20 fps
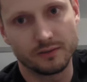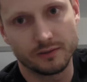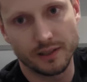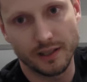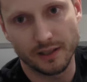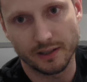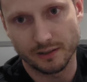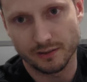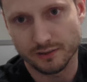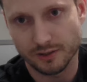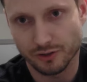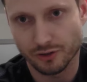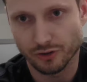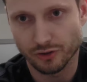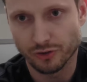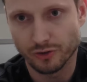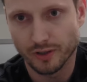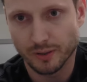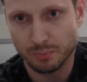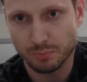taking such a
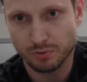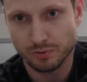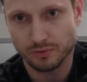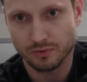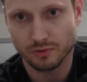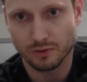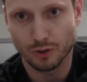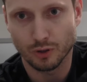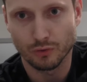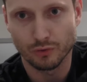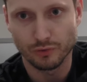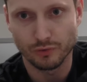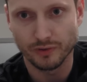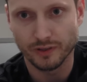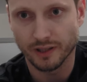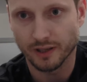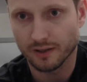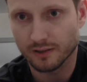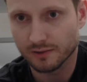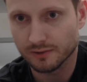grip over the
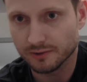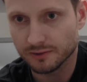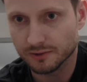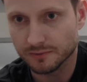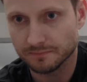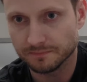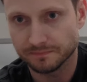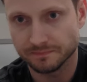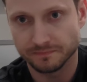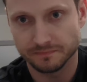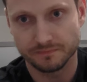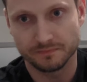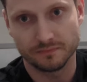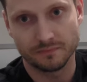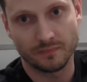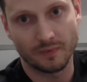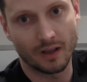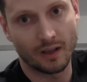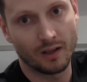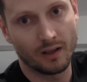knuckles,
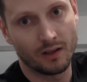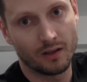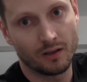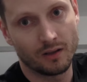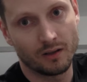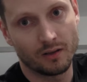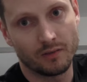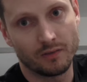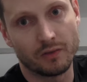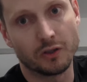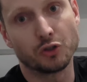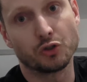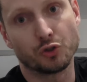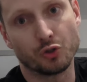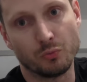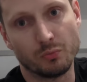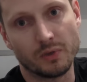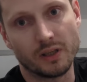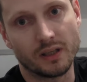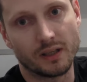which
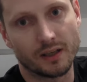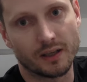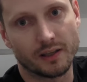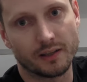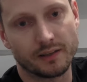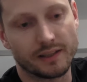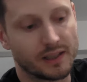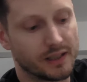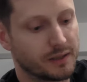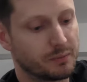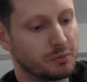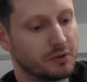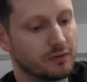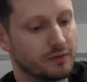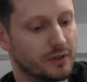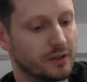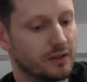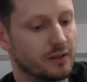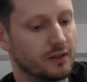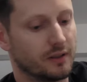to me kind of tells me
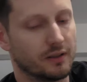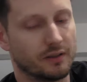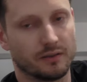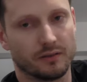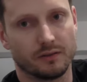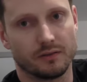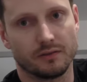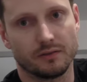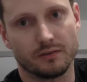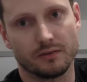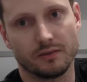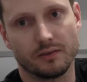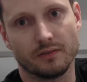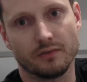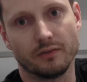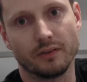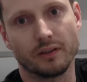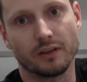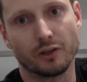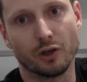that
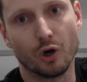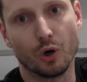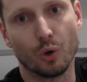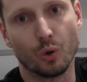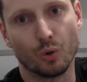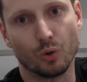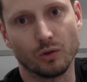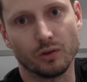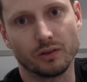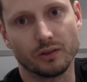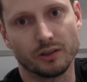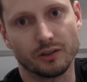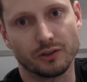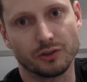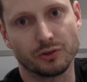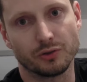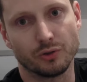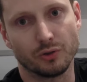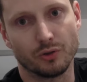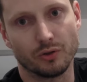the goal is
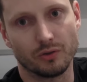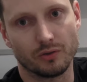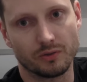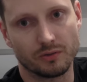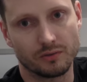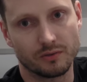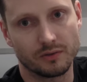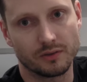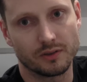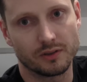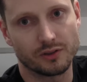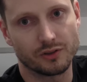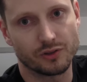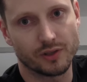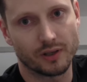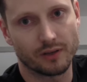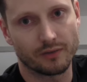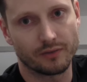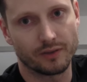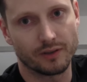to
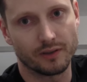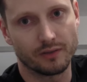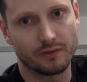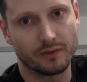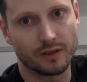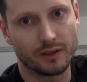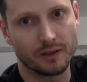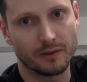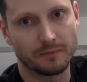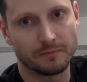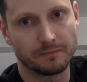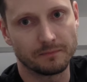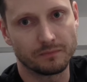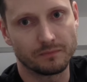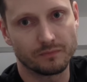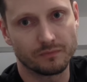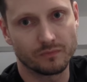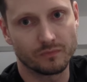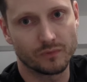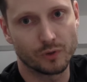strengthen
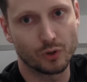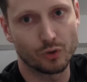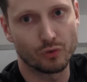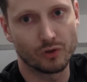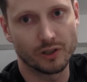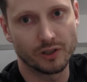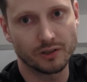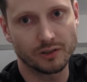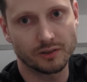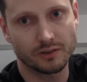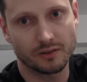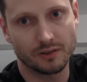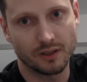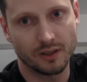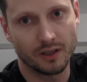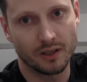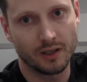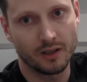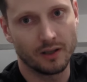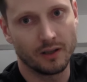your wrist,
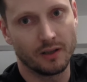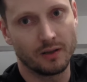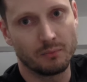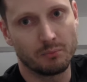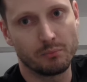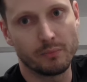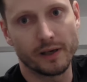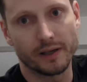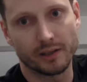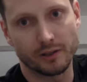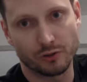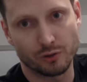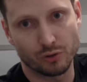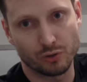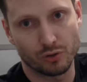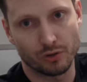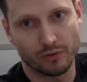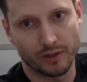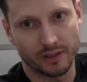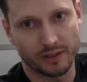making
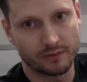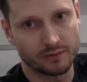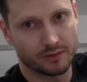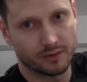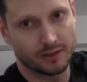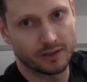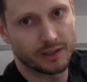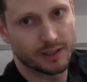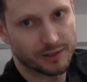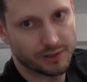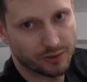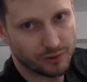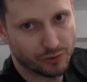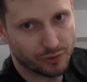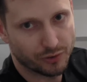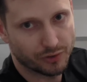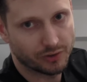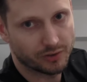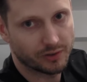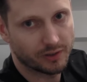sure that it doesn't
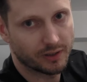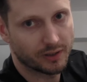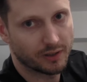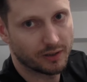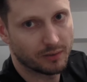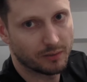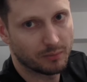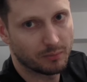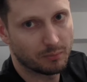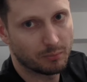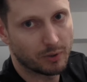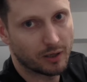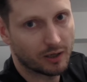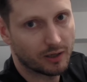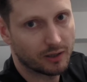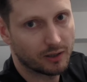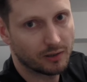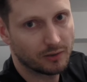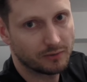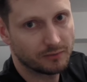just
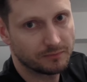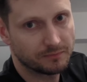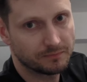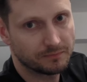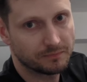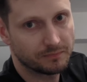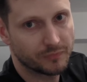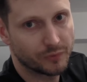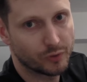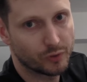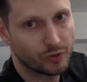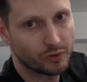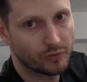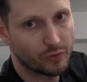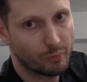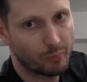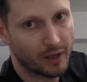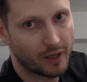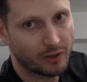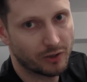buckle during the
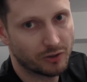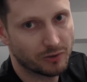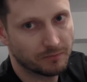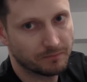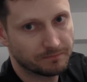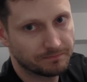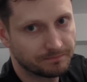match.